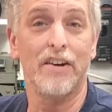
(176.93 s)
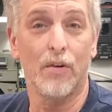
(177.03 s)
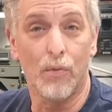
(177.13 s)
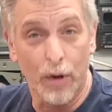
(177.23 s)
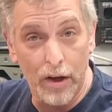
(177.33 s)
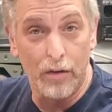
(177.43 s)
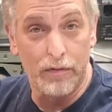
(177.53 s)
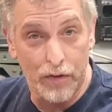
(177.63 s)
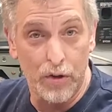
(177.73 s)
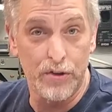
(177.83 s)
a real
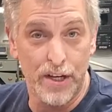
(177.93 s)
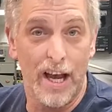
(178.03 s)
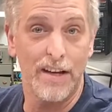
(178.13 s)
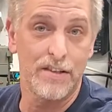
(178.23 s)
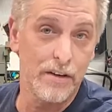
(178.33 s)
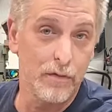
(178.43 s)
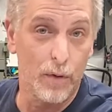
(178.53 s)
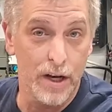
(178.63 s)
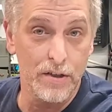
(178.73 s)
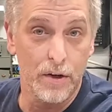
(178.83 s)
full-size
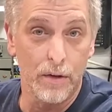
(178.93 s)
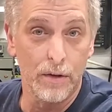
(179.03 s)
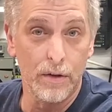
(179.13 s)
differential.